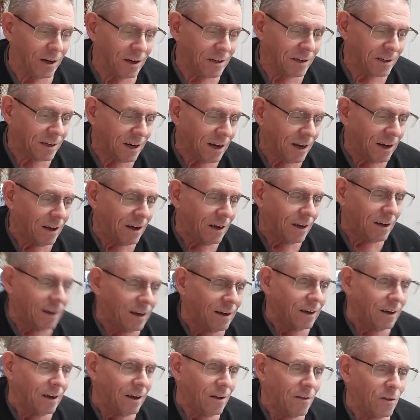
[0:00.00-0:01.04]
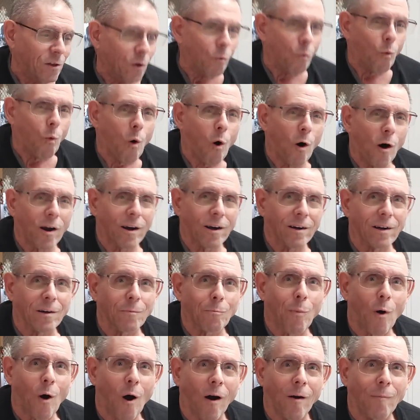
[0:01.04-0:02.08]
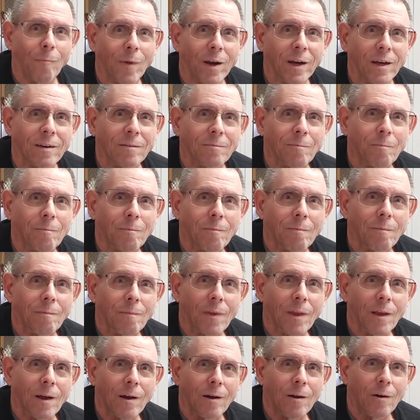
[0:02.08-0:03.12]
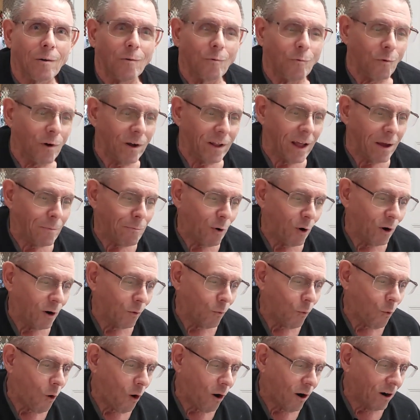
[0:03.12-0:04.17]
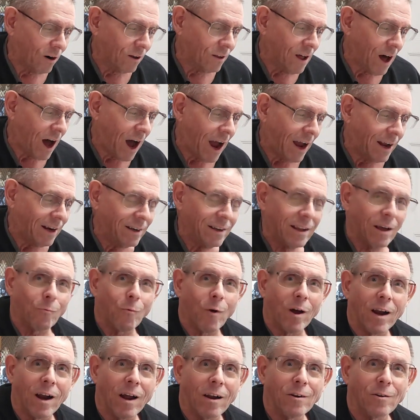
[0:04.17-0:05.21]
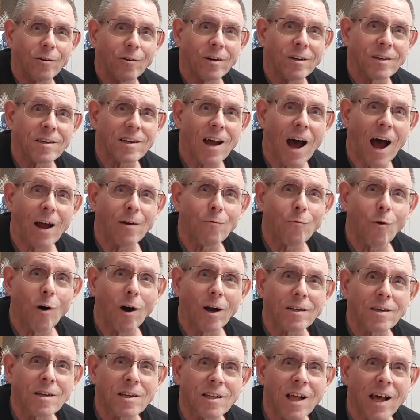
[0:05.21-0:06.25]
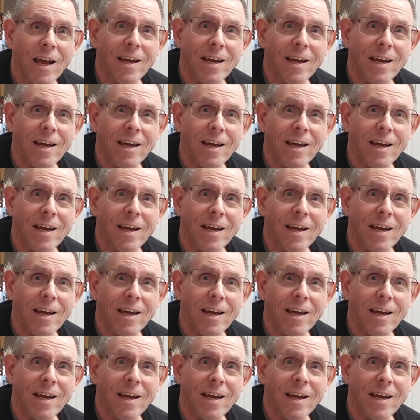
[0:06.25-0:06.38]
Because the water department, when they put a water line that went under a sidewalk